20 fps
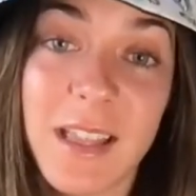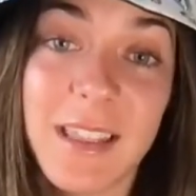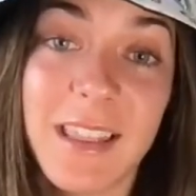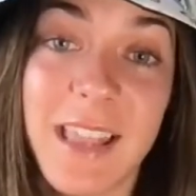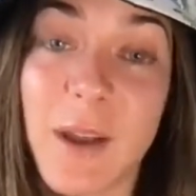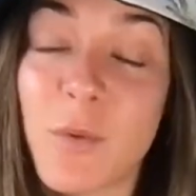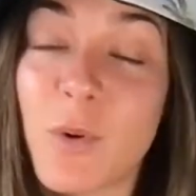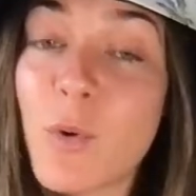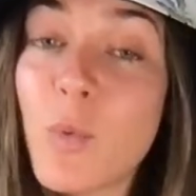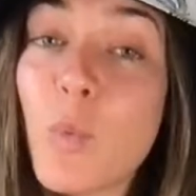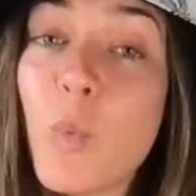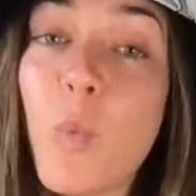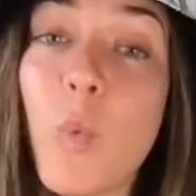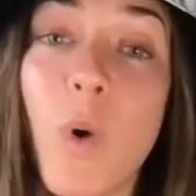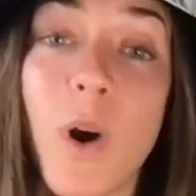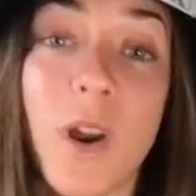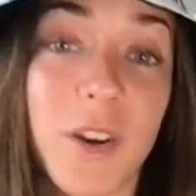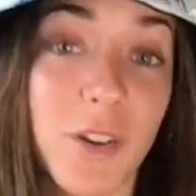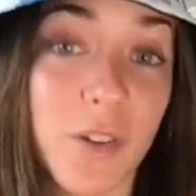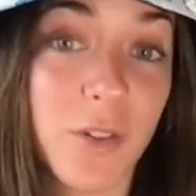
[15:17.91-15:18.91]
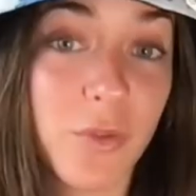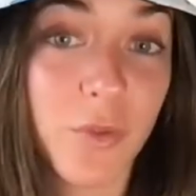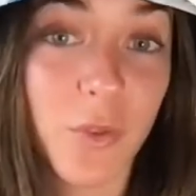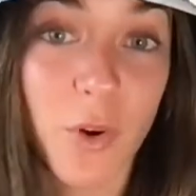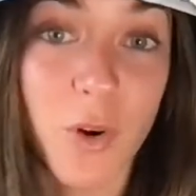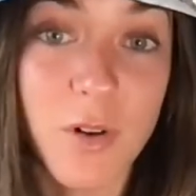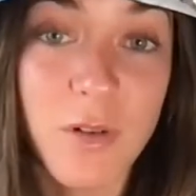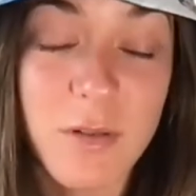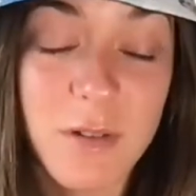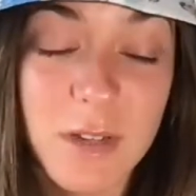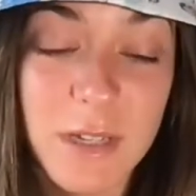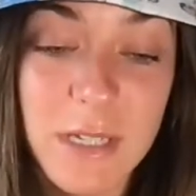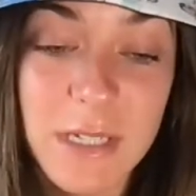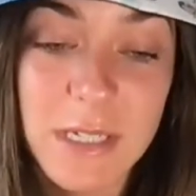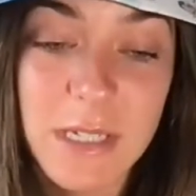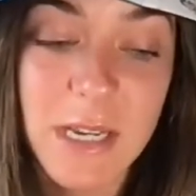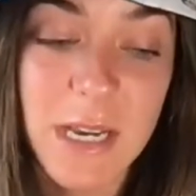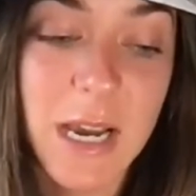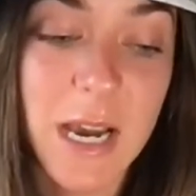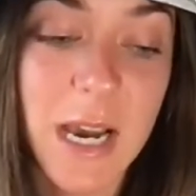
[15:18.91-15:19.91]
They were wonderful.
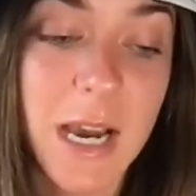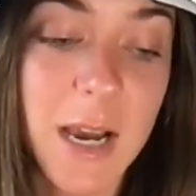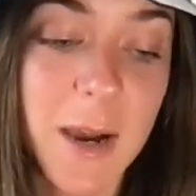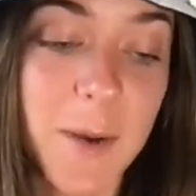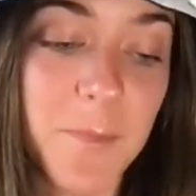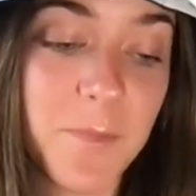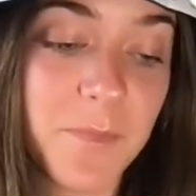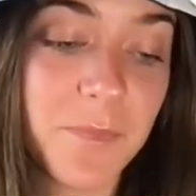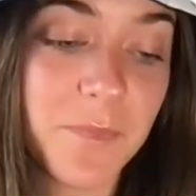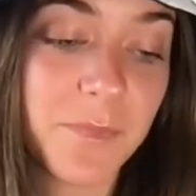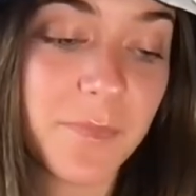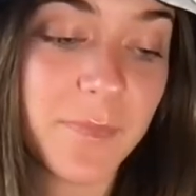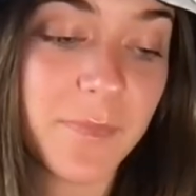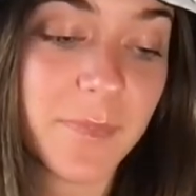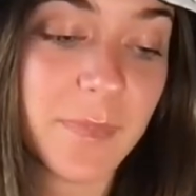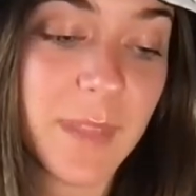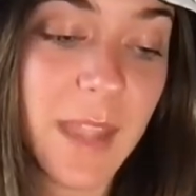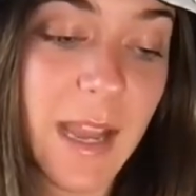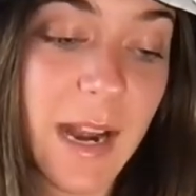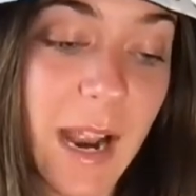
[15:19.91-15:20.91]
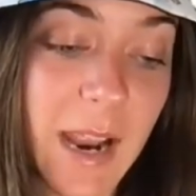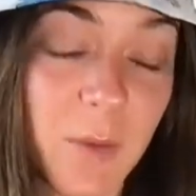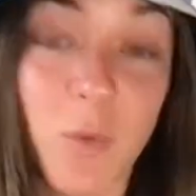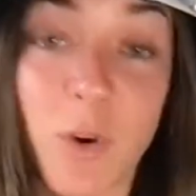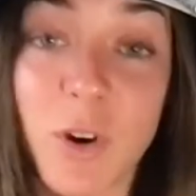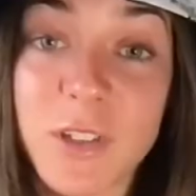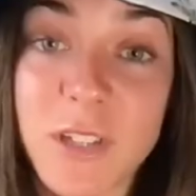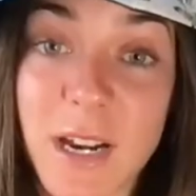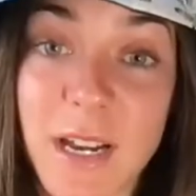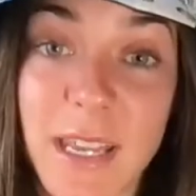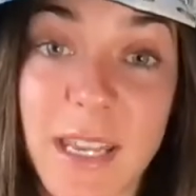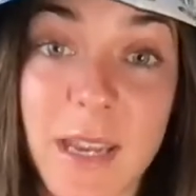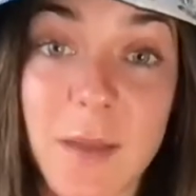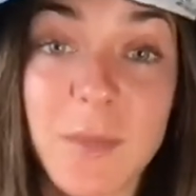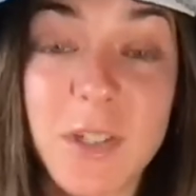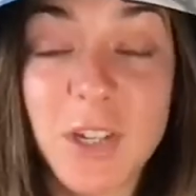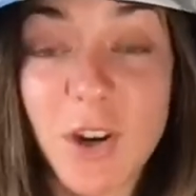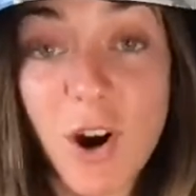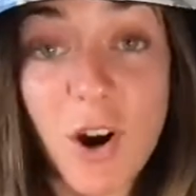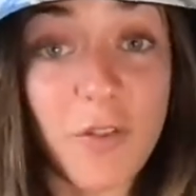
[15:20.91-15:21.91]
And I worked on
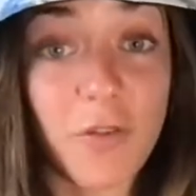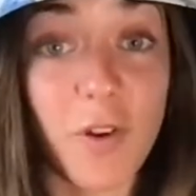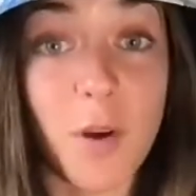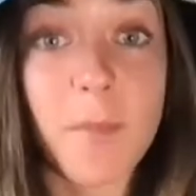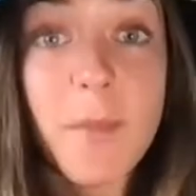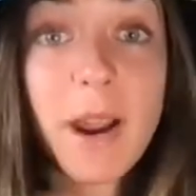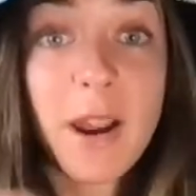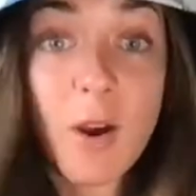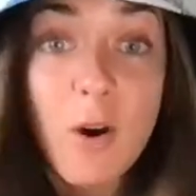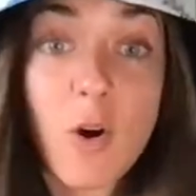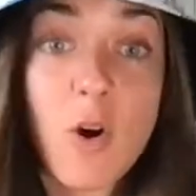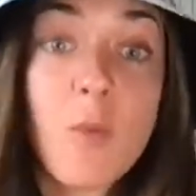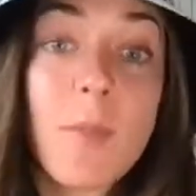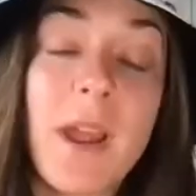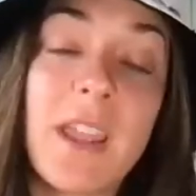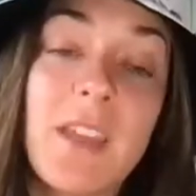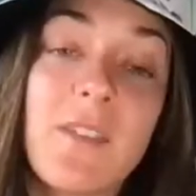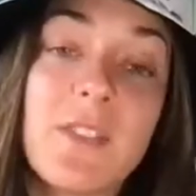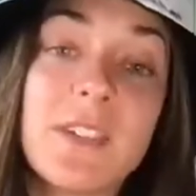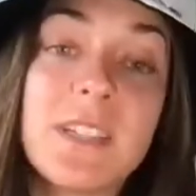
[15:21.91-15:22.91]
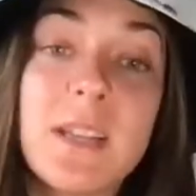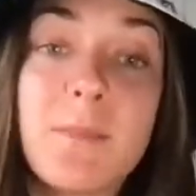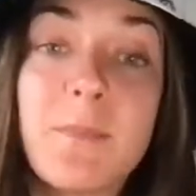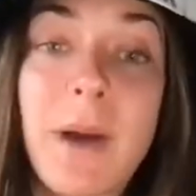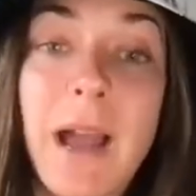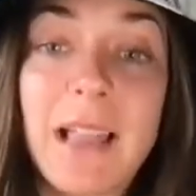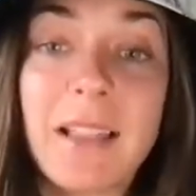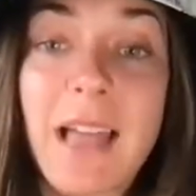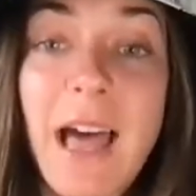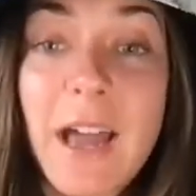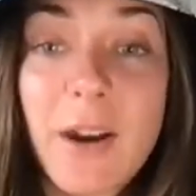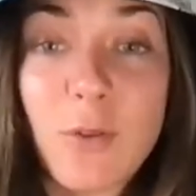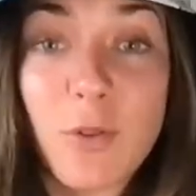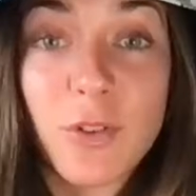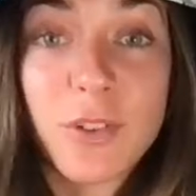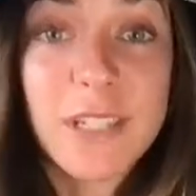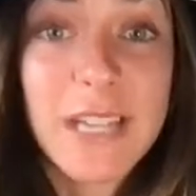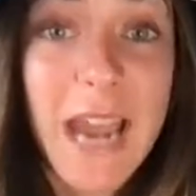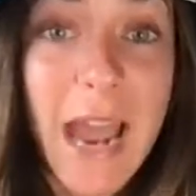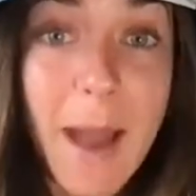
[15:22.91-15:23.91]
EMDR from my home. I even did
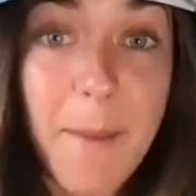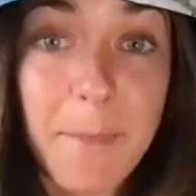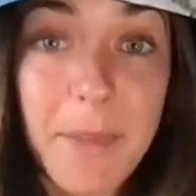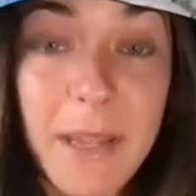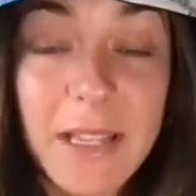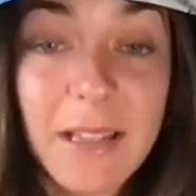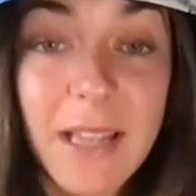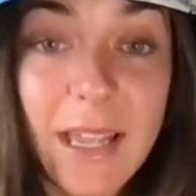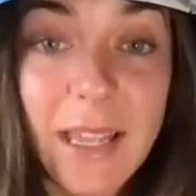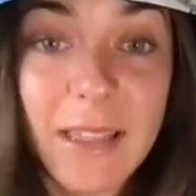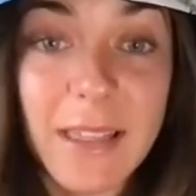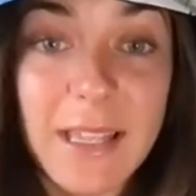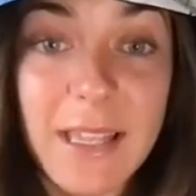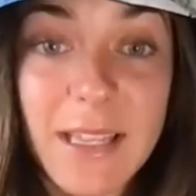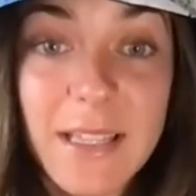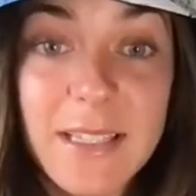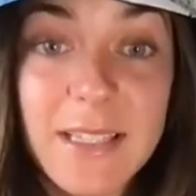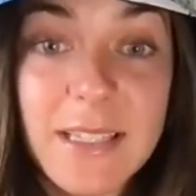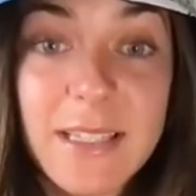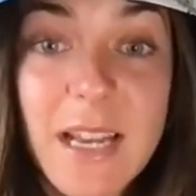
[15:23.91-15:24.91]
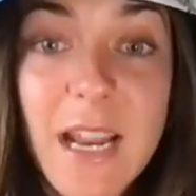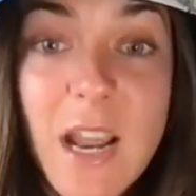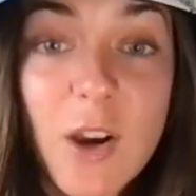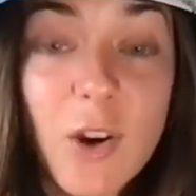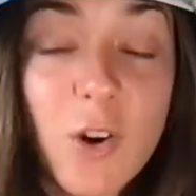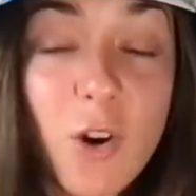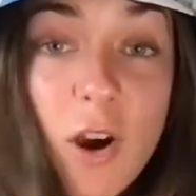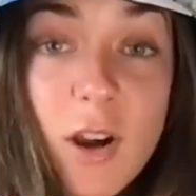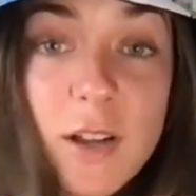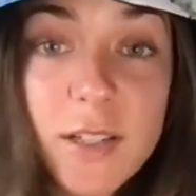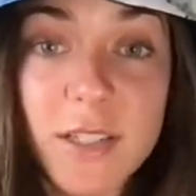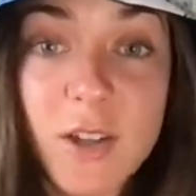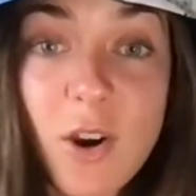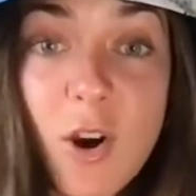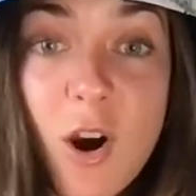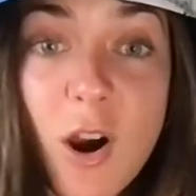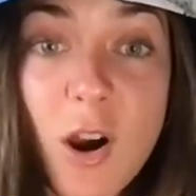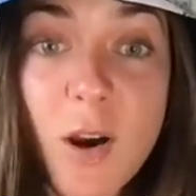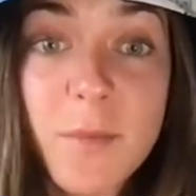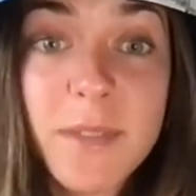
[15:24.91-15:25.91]
bilateral tapping like this, crossed
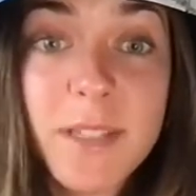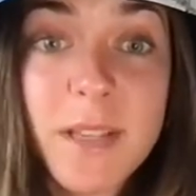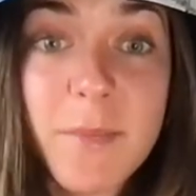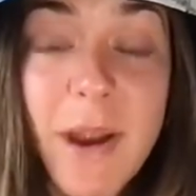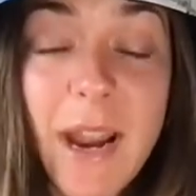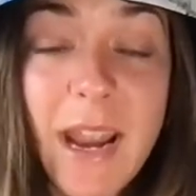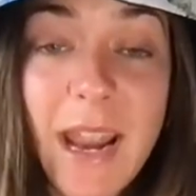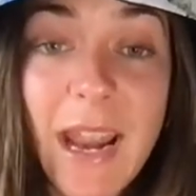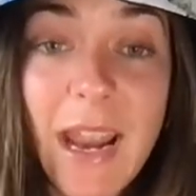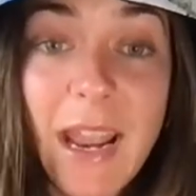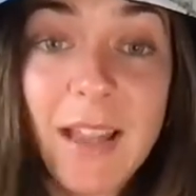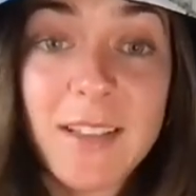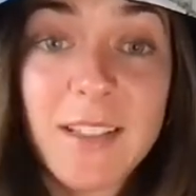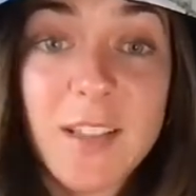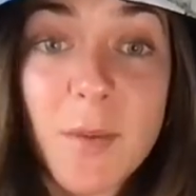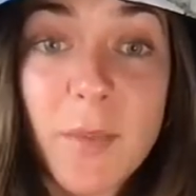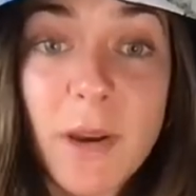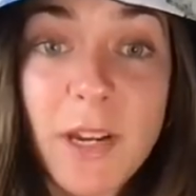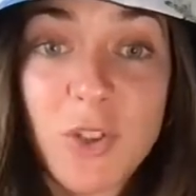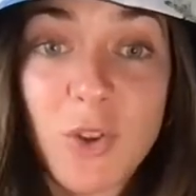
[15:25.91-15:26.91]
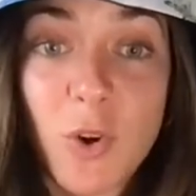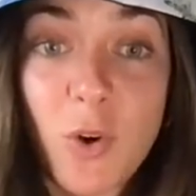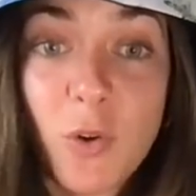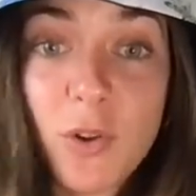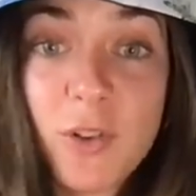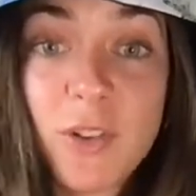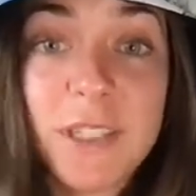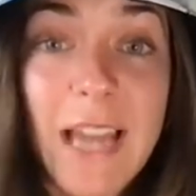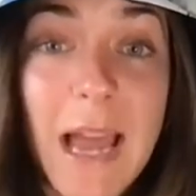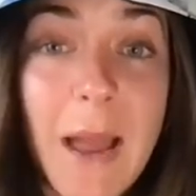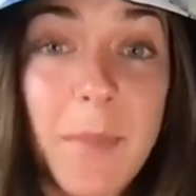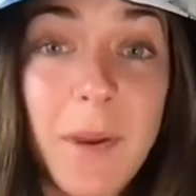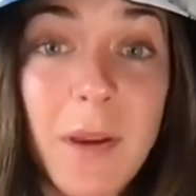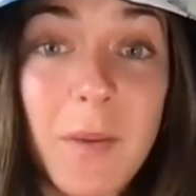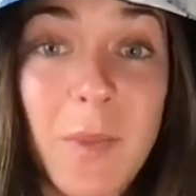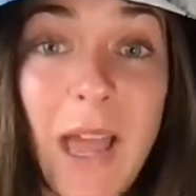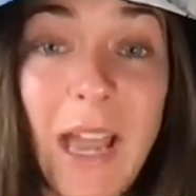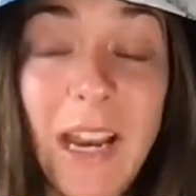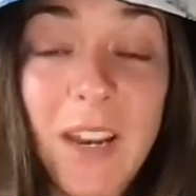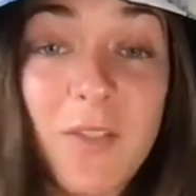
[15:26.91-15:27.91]
arms and my hands on my shoulders,
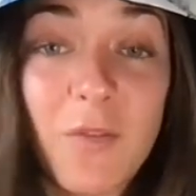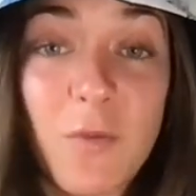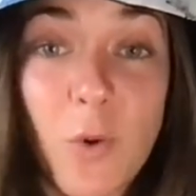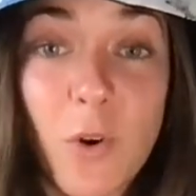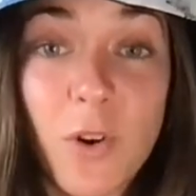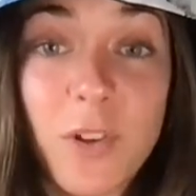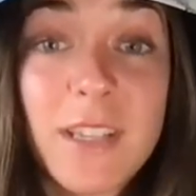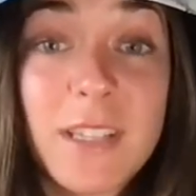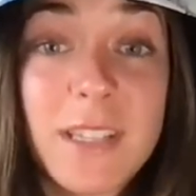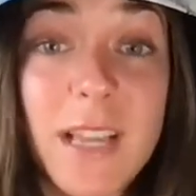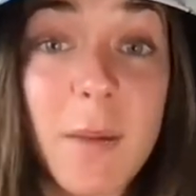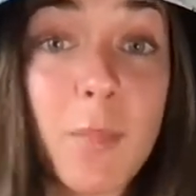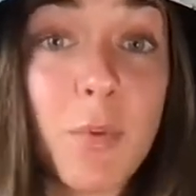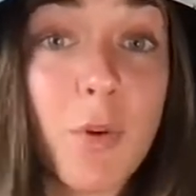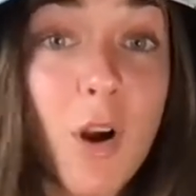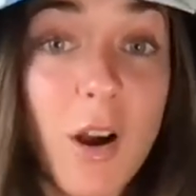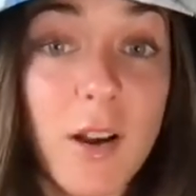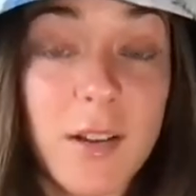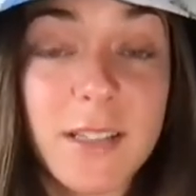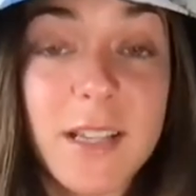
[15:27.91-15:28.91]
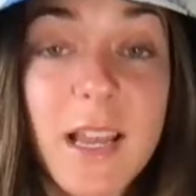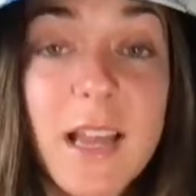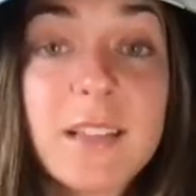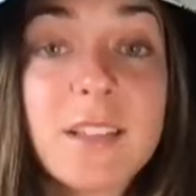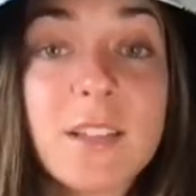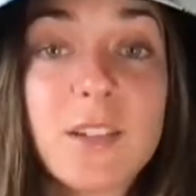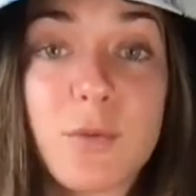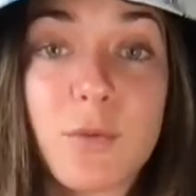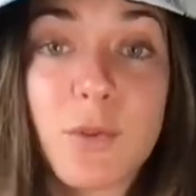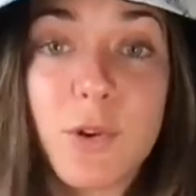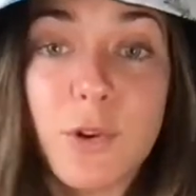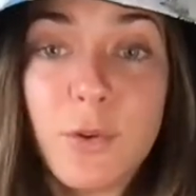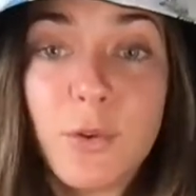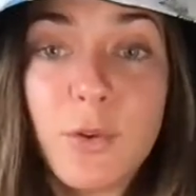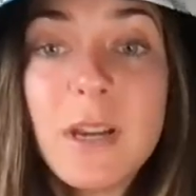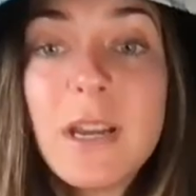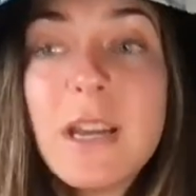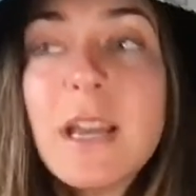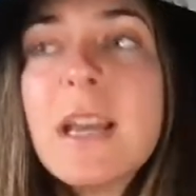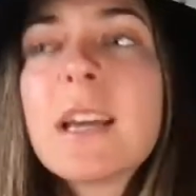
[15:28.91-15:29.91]
tapping back and forth as I processed through.